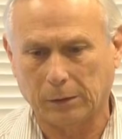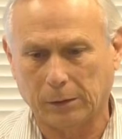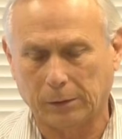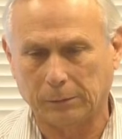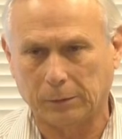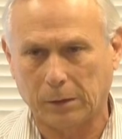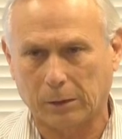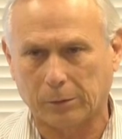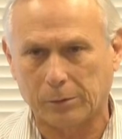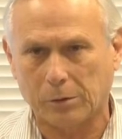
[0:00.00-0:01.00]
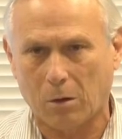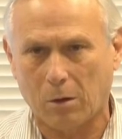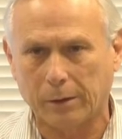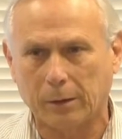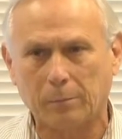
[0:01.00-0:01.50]
uh, the doctor saw
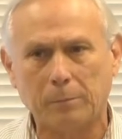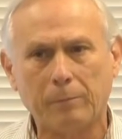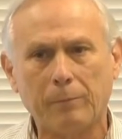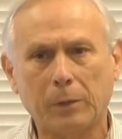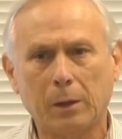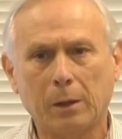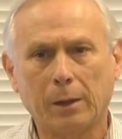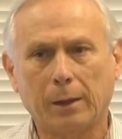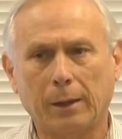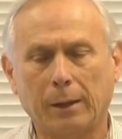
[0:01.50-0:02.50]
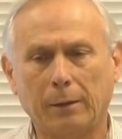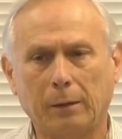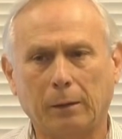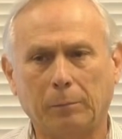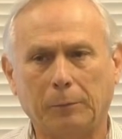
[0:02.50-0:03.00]
him and
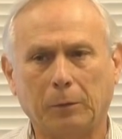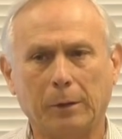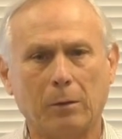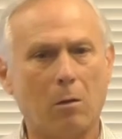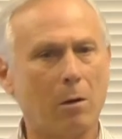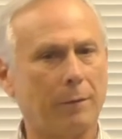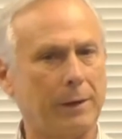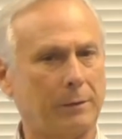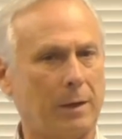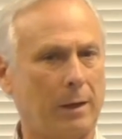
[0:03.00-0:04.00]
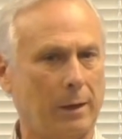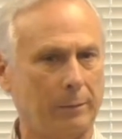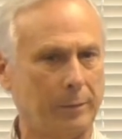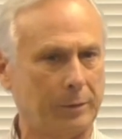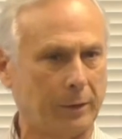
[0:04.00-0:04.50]
uh, during all that
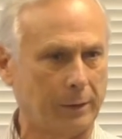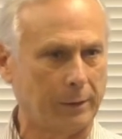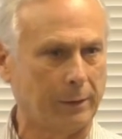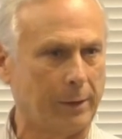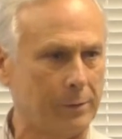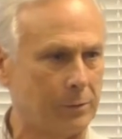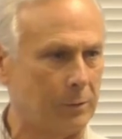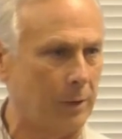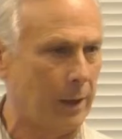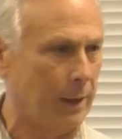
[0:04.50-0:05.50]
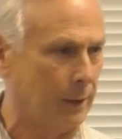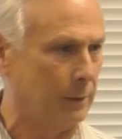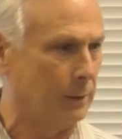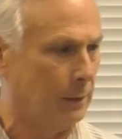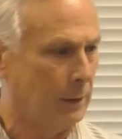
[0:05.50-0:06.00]
time, let me tell you, as a
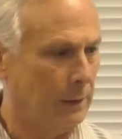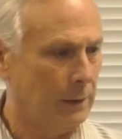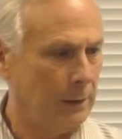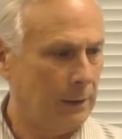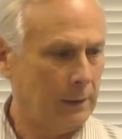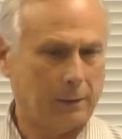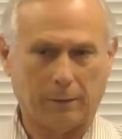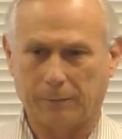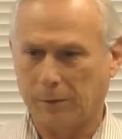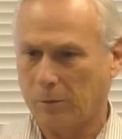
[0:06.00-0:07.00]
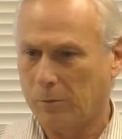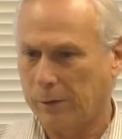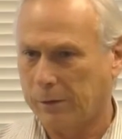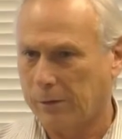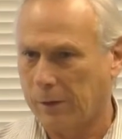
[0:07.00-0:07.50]
dad of an
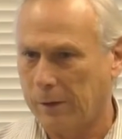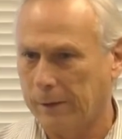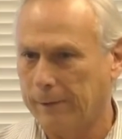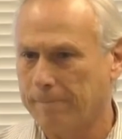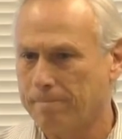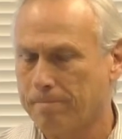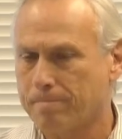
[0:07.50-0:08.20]
only son,